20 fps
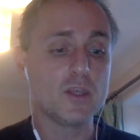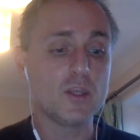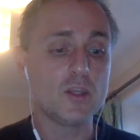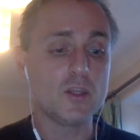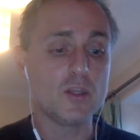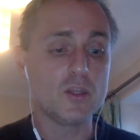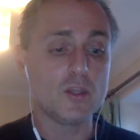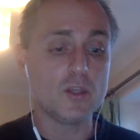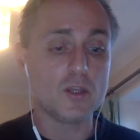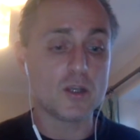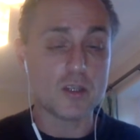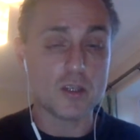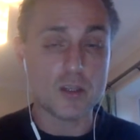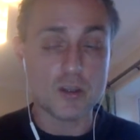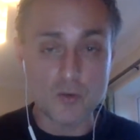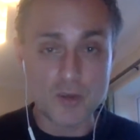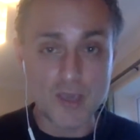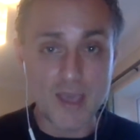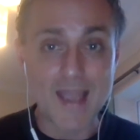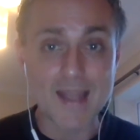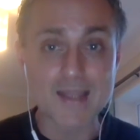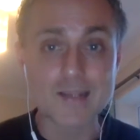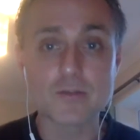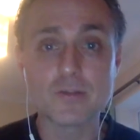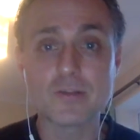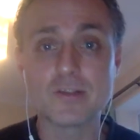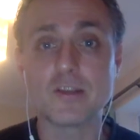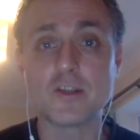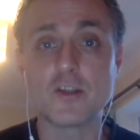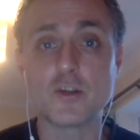you get into
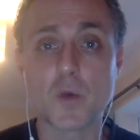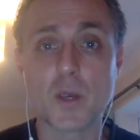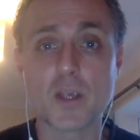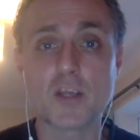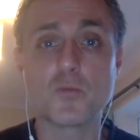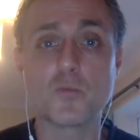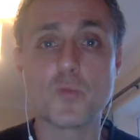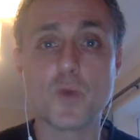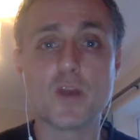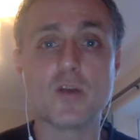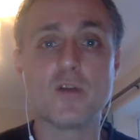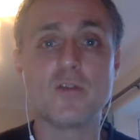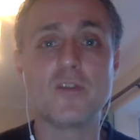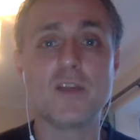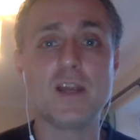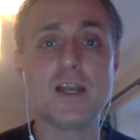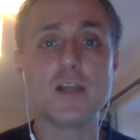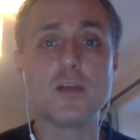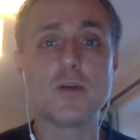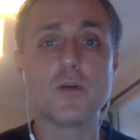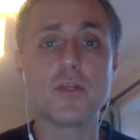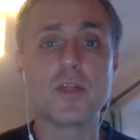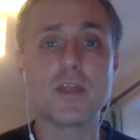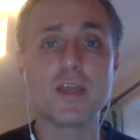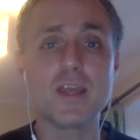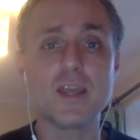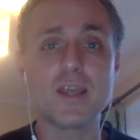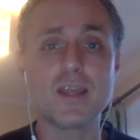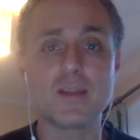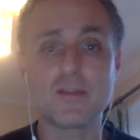a situation where you're feeling your
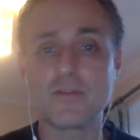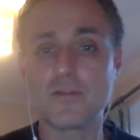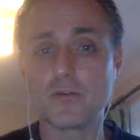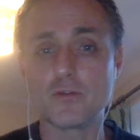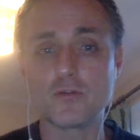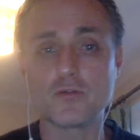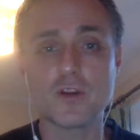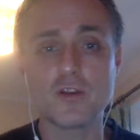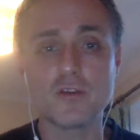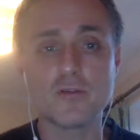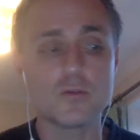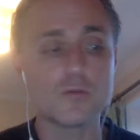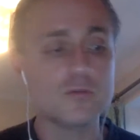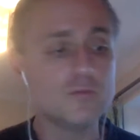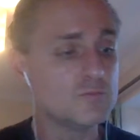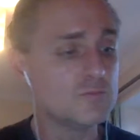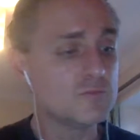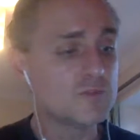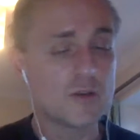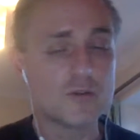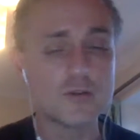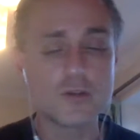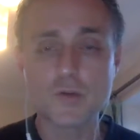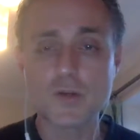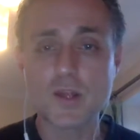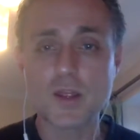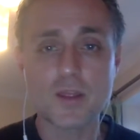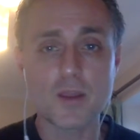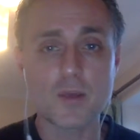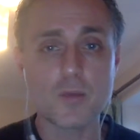thinking, that feels stressful. Don't do
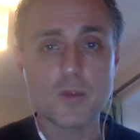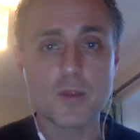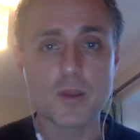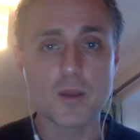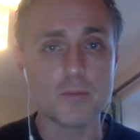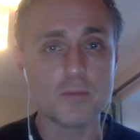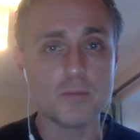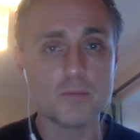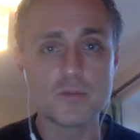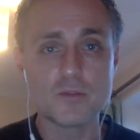anything with it.